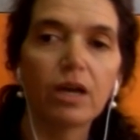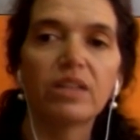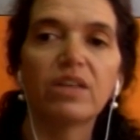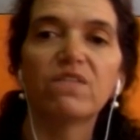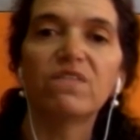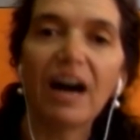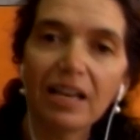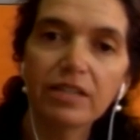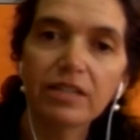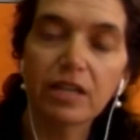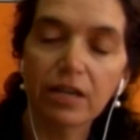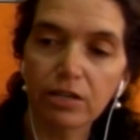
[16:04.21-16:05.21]
the
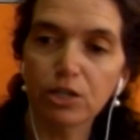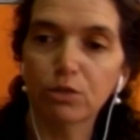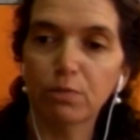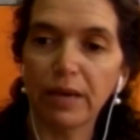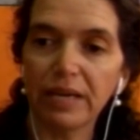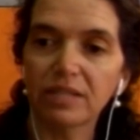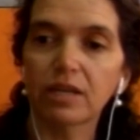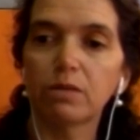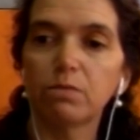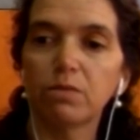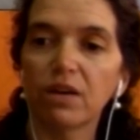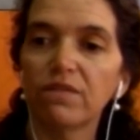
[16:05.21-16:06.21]
voluntary space
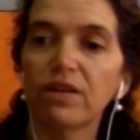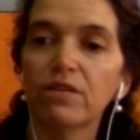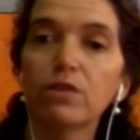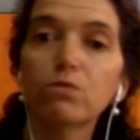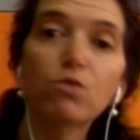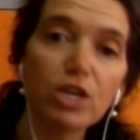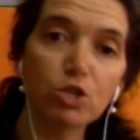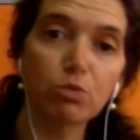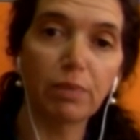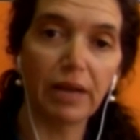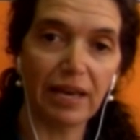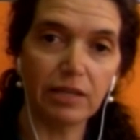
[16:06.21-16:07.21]
can be a very rich
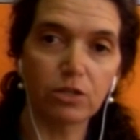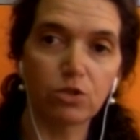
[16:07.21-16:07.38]
place